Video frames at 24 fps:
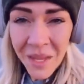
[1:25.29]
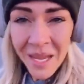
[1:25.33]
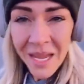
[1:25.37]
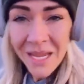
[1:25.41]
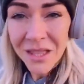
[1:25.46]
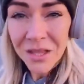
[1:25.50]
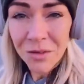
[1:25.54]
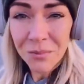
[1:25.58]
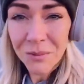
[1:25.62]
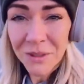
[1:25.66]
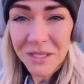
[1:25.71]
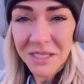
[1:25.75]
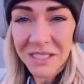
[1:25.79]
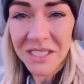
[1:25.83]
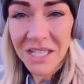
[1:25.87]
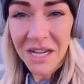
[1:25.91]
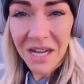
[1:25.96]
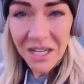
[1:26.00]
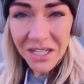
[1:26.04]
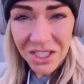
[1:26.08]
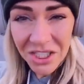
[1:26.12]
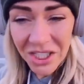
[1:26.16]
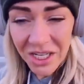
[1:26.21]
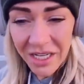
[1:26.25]
and the
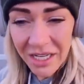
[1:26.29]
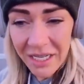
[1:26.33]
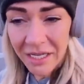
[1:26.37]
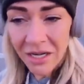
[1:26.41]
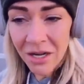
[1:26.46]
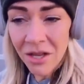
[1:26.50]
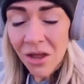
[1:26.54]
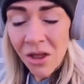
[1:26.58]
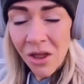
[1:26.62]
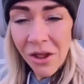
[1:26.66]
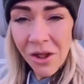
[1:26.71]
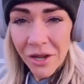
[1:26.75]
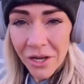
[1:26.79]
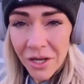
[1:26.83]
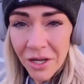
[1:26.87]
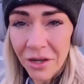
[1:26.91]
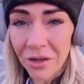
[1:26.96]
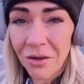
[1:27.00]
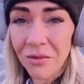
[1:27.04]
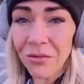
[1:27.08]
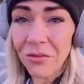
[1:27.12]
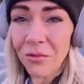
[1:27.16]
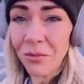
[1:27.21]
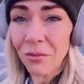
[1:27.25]
reduction
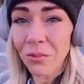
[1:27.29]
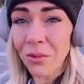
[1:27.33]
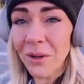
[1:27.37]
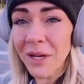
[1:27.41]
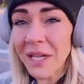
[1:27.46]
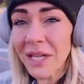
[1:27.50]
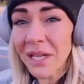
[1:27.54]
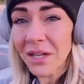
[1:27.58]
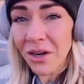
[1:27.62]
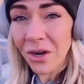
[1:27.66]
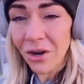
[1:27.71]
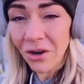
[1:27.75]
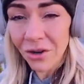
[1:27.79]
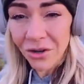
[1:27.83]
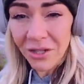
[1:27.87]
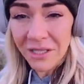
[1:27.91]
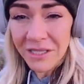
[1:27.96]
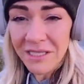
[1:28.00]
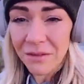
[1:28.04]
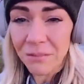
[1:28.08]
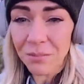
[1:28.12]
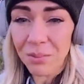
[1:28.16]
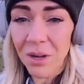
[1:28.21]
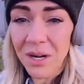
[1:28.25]
of
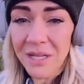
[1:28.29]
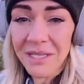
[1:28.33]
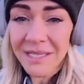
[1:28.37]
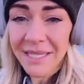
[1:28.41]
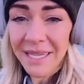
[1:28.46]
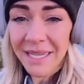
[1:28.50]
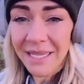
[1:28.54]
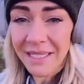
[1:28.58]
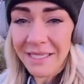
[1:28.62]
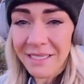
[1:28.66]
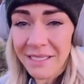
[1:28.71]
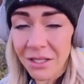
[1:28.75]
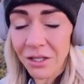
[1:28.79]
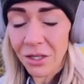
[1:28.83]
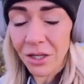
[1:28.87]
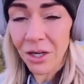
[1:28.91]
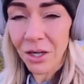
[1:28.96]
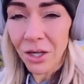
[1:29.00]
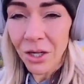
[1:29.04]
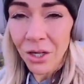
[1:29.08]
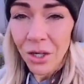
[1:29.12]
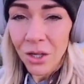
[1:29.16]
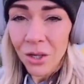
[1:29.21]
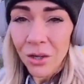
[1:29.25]
reoccurrence of breast
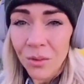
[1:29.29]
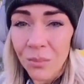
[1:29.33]
cancer